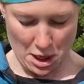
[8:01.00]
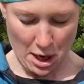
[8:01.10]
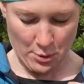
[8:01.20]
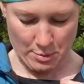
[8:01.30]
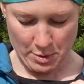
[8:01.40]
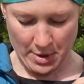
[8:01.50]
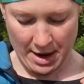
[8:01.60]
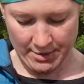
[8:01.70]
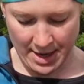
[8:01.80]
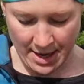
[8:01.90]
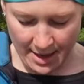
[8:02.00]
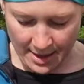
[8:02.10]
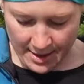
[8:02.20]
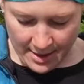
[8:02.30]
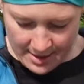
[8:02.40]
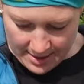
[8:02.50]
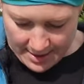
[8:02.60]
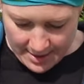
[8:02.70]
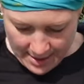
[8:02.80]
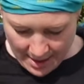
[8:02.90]
I will be wearing
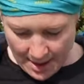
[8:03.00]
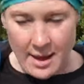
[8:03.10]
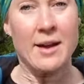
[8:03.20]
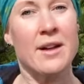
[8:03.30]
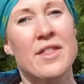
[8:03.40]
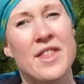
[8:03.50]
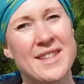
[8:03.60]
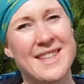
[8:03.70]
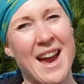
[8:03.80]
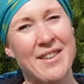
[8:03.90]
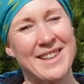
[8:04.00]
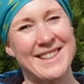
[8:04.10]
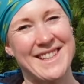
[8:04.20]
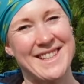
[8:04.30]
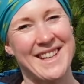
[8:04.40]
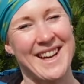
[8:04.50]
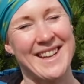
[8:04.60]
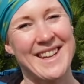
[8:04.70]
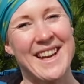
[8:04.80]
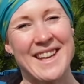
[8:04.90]
this Harrier t-shirt.